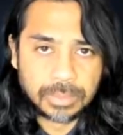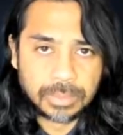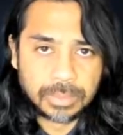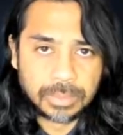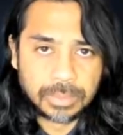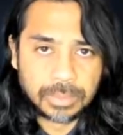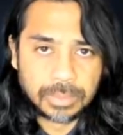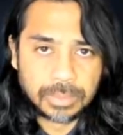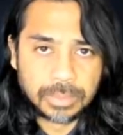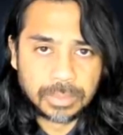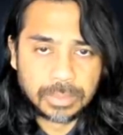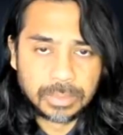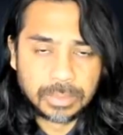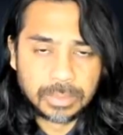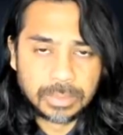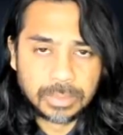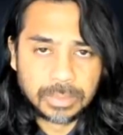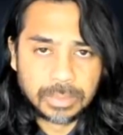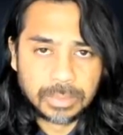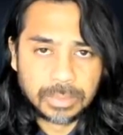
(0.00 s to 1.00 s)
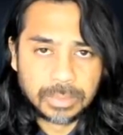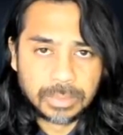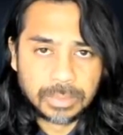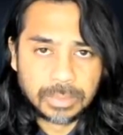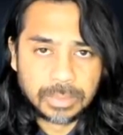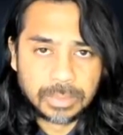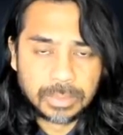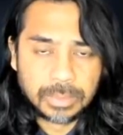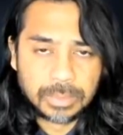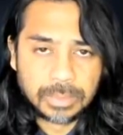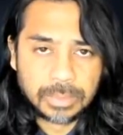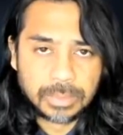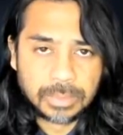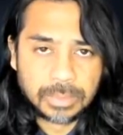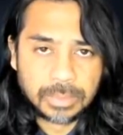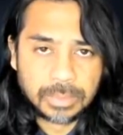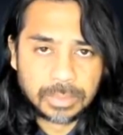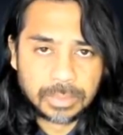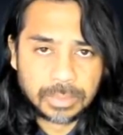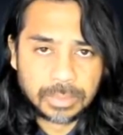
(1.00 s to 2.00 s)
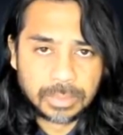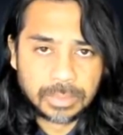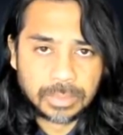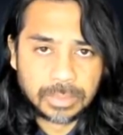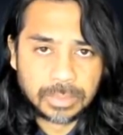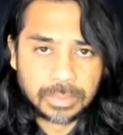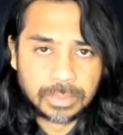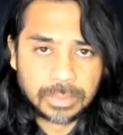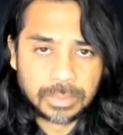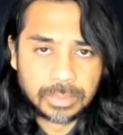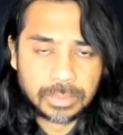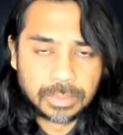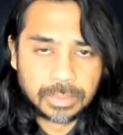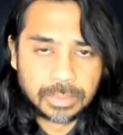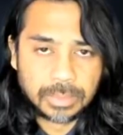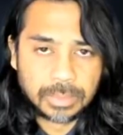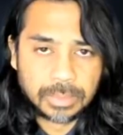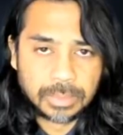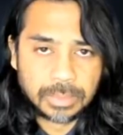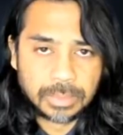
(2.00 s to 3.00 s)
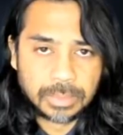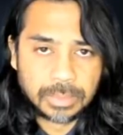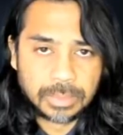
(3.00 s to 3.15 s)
No words are spoken by the person on screen.